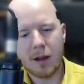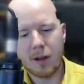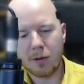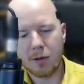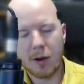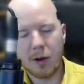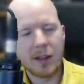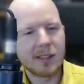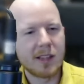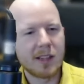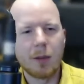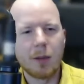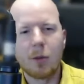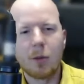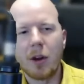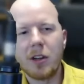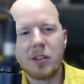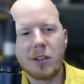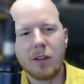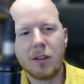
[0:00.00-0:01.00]
great
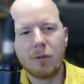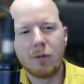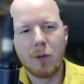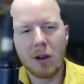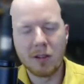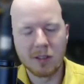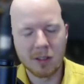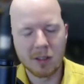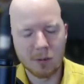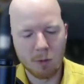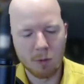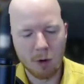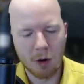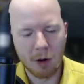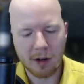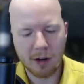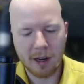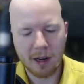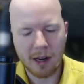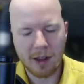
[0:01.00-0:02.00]
celebration of Welles's
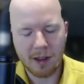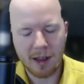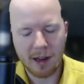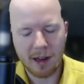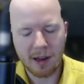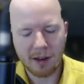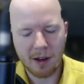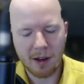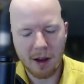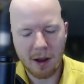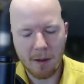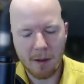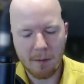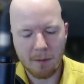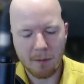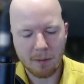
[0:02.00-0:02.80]
work and i think um,